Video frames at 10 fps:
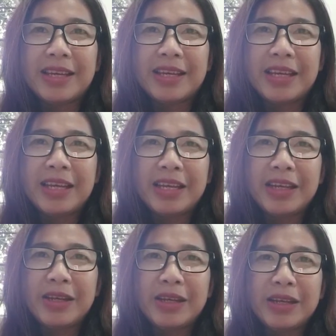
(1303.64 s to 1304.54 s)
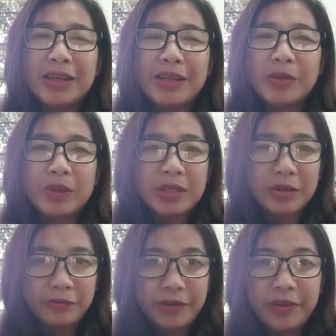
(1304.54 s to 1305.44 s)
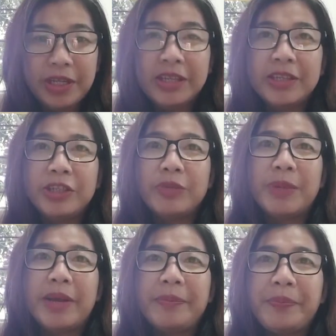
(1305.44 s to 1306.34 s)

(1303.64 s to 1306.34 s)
He was a very intelligent man.